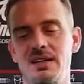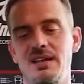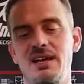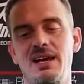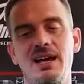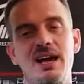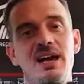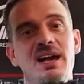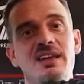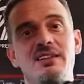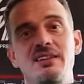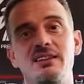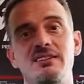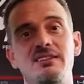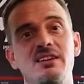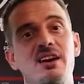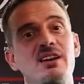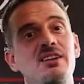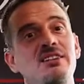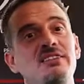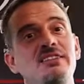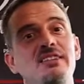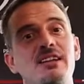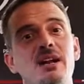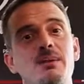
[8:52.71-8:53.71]
and this
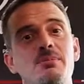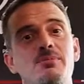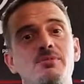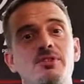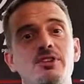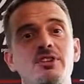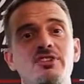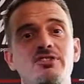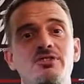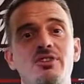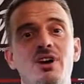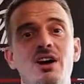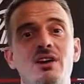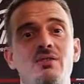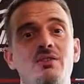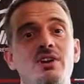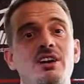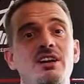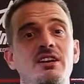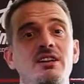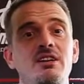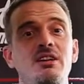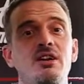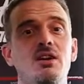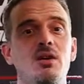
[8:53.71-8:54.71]
tire's set up first try,
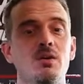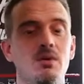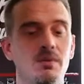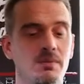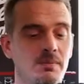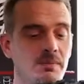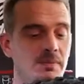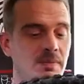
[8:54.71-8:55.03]
ready to go.